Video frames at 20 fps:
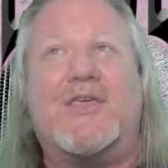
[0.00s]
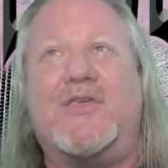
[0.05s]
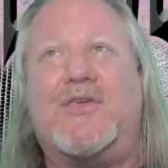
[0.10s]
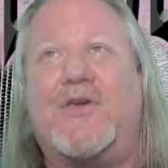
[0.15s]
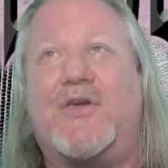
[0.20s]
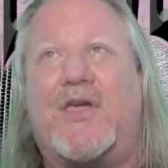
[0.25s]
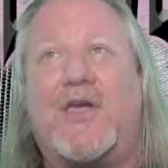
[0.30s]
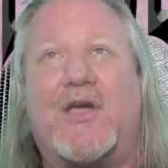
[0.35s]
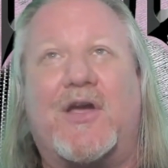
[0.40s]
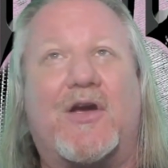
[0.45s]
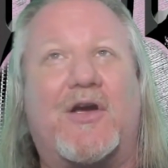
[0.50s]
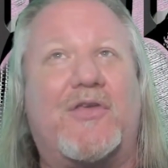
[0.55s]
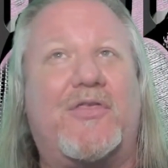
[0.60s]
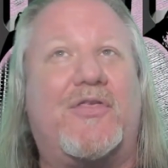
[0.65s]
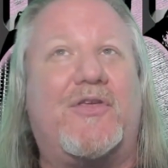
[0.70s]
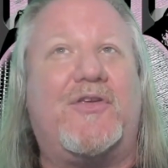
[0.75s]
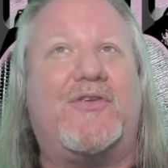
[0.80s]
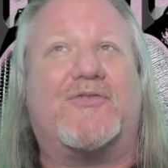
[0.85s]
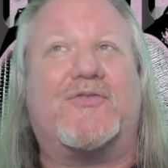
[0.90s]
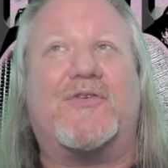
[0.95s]
you hear
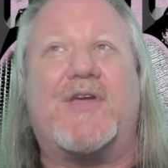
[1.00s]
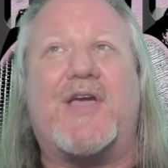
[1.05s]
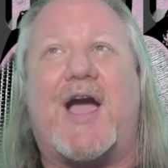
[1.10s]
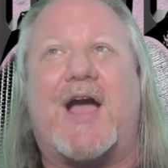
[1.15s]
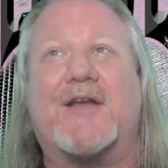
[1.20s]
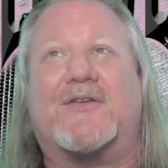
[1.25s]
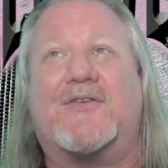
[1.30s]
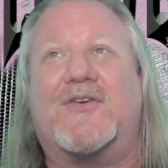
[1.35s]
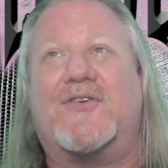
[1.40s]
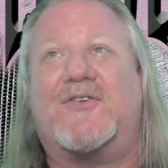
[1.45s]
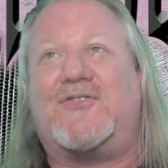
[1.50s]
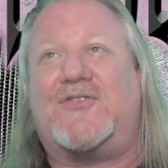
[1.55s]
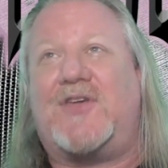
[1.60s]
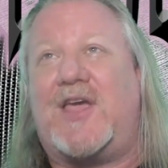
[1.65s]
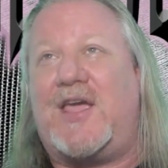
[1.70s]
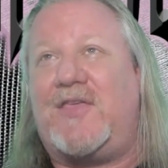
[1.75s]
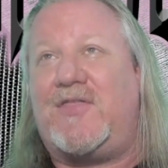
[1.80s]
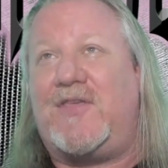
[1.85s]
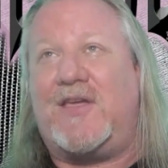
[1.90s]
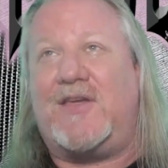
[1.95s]
these reactors
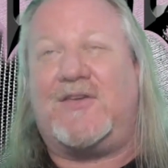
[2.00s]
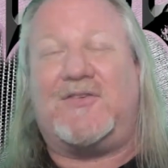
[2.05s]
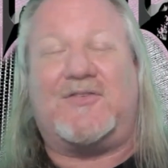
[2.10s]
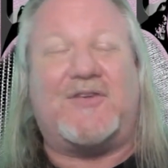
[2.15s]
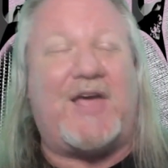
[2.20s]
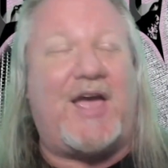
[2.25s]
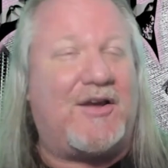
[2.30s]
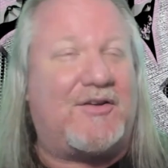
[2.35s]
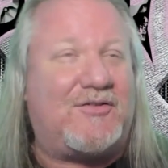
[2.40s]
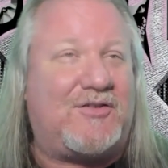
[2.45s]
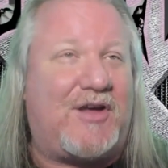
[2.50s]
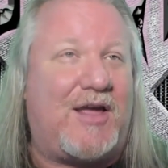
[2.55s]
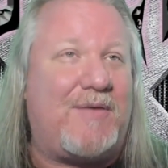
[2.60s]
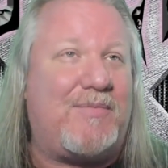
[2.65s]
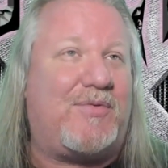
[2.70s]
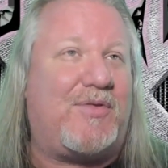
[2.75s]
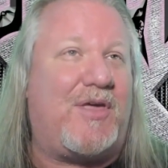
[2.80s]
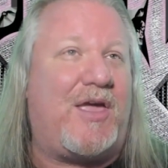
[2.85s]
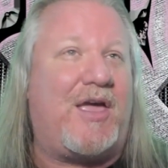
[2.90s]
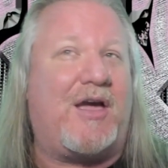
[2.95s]
say the exact
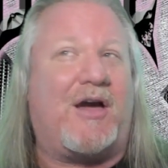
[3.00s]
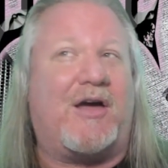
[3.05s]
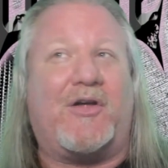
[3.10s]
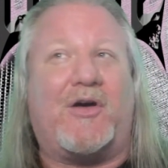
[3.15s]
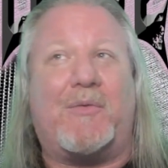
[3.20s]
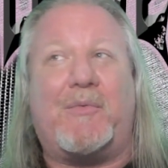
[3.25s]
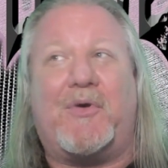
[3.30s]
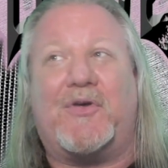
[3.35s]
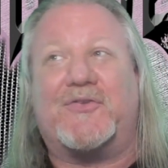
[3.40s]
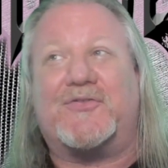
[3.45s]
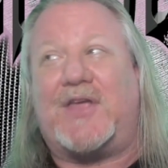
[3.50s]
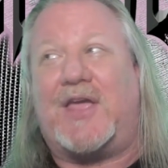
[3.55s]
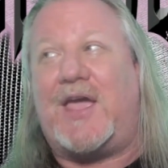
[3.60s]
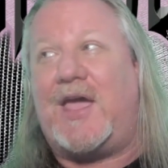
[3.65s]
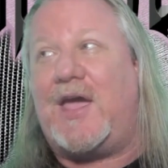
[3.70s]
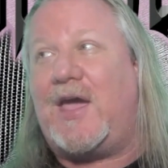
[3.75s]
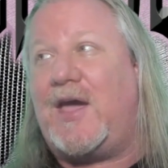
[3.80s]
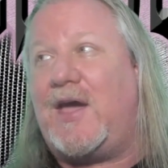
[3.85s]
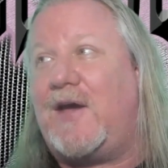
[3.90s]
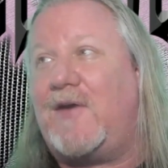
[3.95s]
same thing on almost
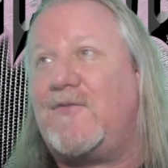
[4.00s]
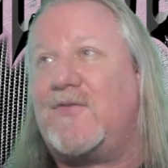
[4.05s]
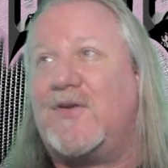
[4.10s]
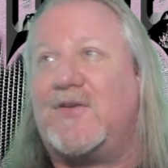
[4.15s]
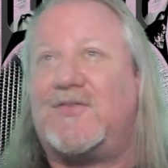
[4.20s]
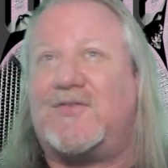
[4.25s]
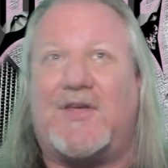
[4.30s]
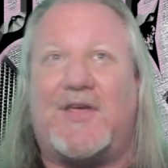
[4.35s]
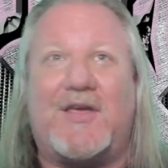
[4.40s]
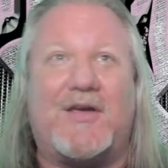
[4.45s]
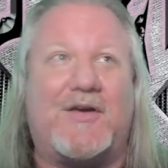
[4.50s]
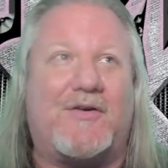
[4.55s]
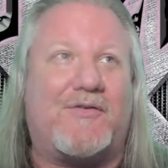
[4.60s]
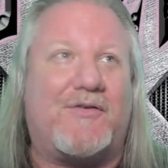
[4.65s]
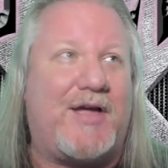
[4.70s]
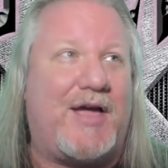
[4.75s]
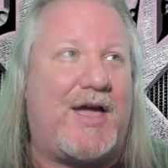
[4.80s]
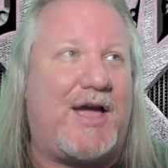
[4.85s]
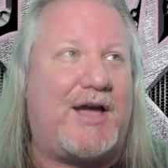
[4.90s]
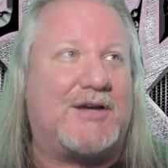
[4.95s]
every single
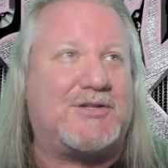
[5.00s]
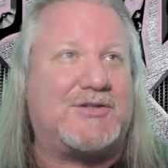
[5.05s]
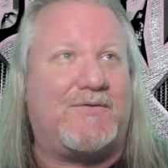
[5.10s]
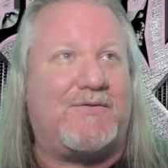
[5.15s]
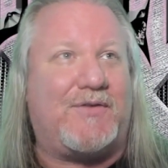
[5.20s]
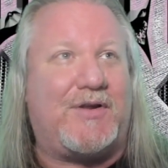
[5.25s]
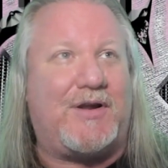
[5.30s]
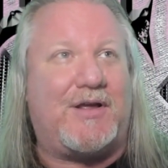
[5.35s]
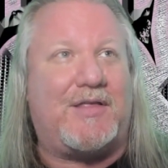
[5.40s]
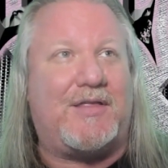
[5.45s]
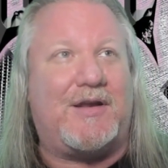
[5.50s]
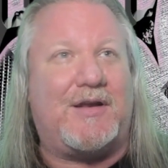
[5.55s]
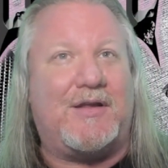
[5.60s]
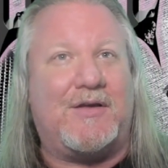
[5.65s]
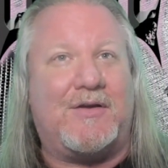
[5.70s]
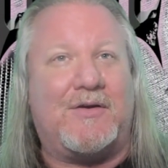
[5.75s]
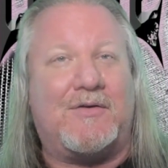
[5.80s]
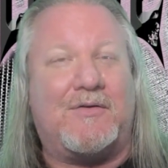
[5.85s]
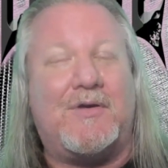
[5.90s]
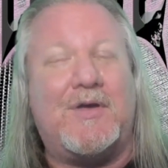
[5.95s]
reaction video they
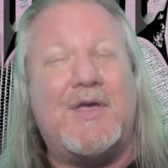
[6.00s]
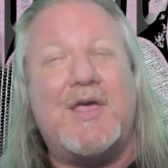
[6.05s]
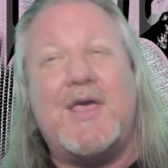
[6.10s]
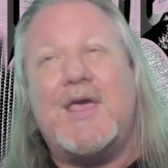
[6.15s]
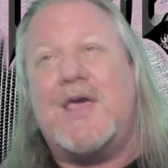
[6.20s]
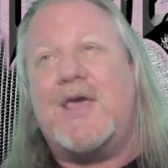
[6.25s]
do.